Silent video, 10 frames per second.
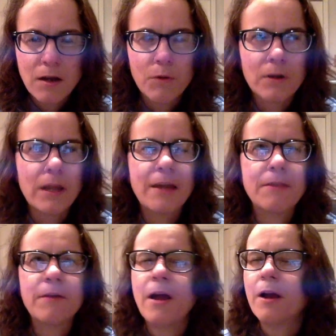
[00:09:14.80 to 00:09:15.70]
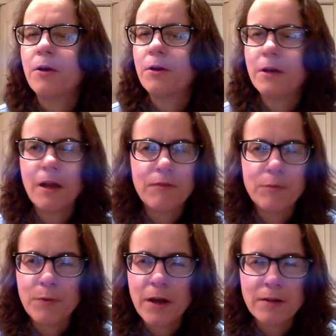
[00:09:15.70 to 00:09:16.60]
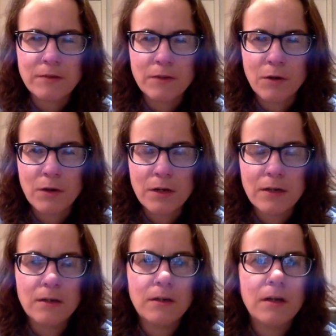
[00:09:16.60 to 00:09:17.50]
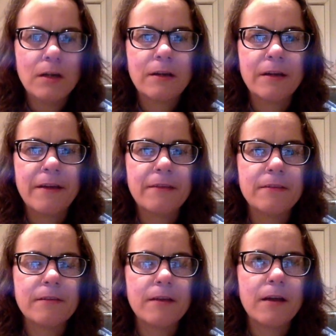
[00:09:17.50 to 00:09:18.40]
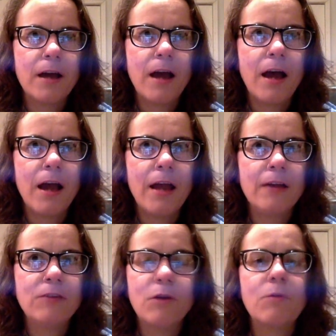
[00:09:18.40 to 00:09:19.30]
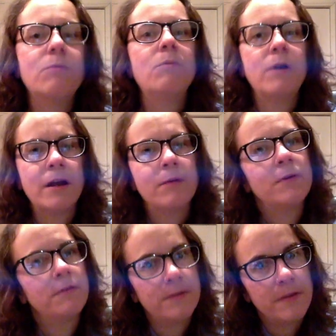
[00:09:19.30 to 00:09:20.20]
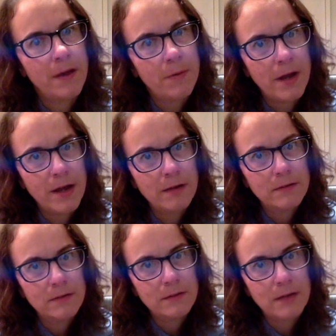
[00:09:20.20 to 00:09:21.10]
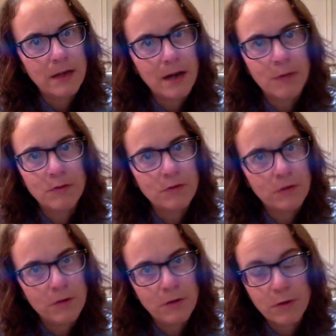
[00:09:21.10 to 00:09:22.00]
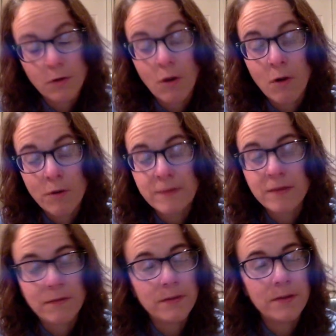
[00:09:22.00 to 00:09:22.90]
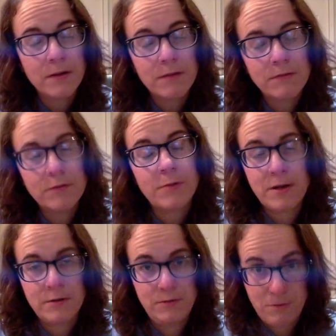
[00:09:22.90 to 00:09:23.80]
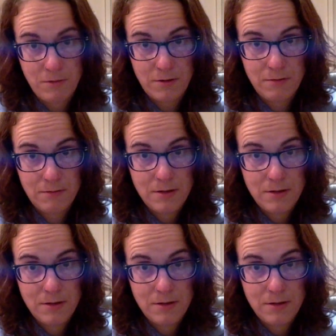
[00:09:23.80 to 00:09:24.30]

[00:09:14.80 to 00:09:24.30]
or like they're not good enough to practice yoga, because I don't want anyone to feel that way. And I want you to know that you're always healthy enough to practice yoga.